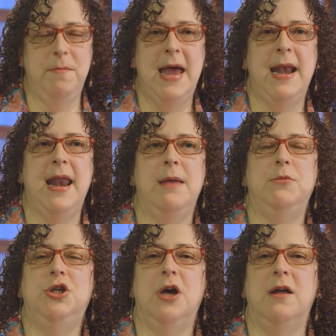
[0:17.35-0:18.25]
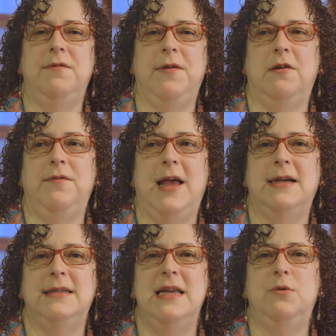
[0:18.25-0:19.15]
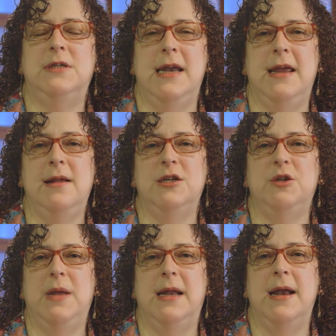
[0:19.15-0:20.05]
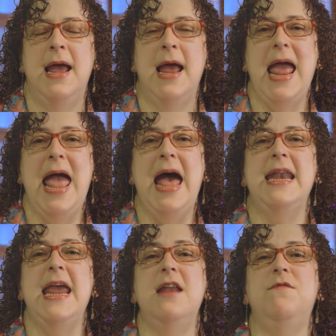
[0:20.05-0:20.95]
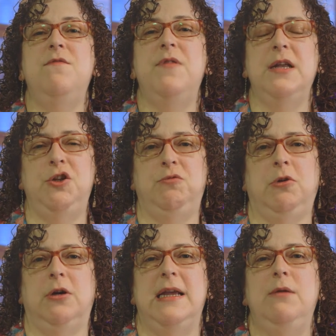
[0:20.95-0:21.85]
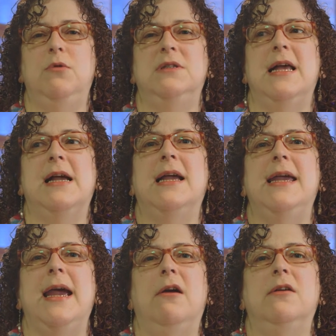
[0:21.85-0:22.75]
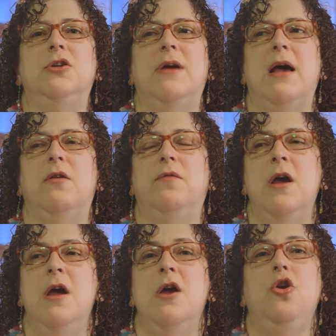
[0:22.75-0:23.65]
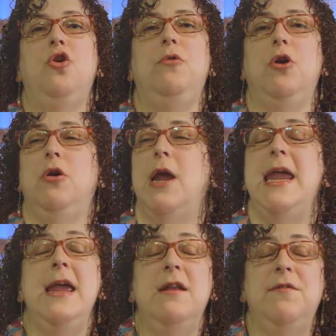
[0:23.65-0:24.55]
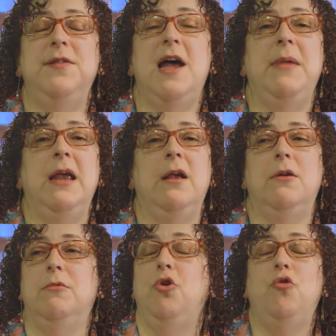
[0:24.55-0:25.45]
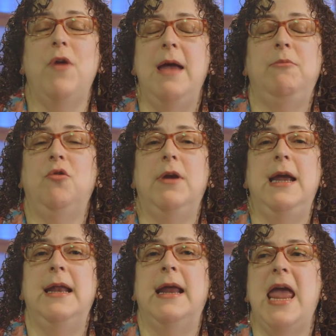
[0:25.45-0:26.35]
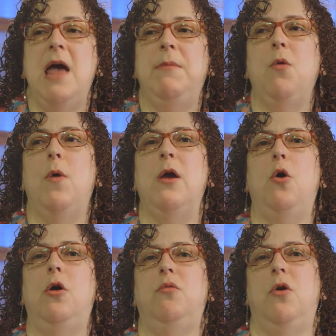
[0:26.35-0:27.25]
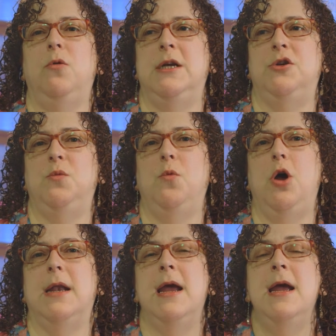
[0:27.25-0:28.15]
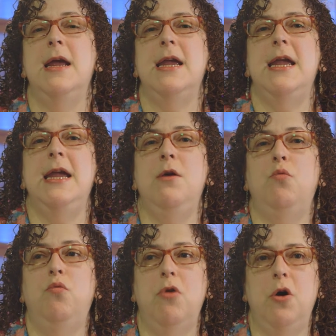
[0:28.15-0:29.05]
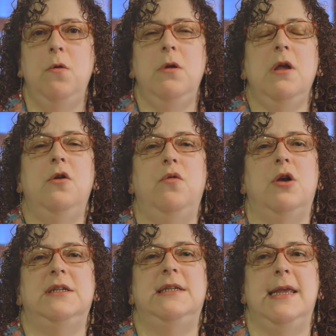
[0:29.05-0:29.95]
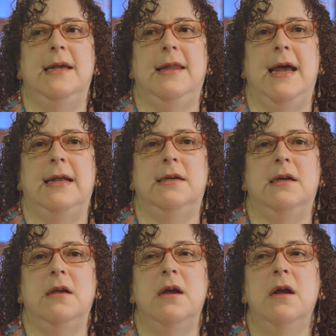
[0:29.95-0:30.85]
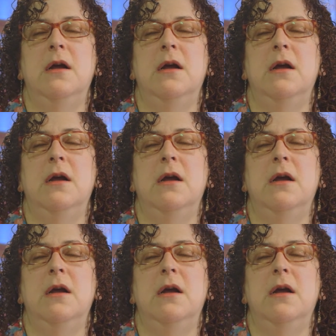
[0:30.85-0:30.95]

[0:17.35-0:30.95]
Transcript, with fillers: a man named John Fairfax. He was an Englishman and adventurer. He was like a character out of Ian Fleming, Graham Greene, and Hemingway all rolled into one. He rowed across the Atlantic